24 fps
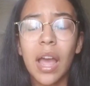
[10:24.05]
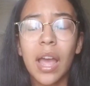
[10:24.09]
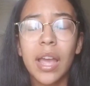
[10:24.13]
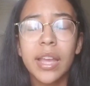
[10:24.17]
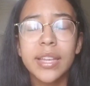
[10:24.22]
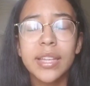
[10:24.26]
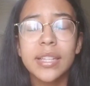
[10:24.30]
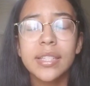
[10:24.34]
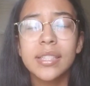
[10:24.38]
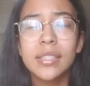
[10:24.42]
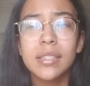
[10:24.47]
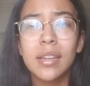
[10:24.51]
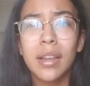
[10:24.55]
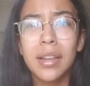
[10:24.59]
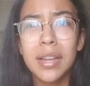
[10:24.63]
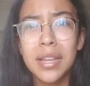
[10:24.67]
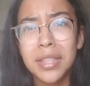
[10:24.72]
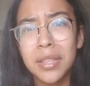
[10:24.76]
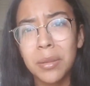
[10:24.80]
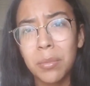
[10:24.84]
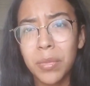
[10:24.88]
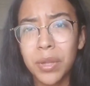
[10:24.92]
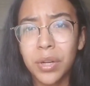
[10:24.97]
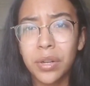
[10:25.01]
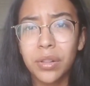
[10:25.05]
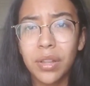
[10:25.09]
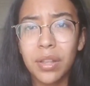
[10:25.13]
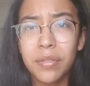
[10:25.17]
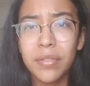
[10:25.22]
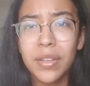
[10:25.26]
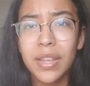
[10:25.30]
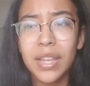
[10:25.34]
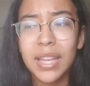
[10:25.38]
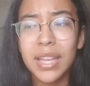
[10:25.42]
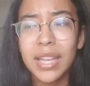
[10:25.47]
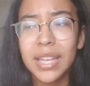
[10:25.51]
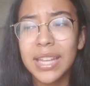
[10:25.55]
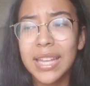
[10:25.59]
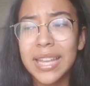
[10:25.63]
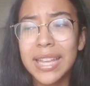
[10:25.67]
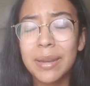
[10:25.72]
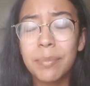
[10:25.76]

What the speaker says: I get stuck in the middle of it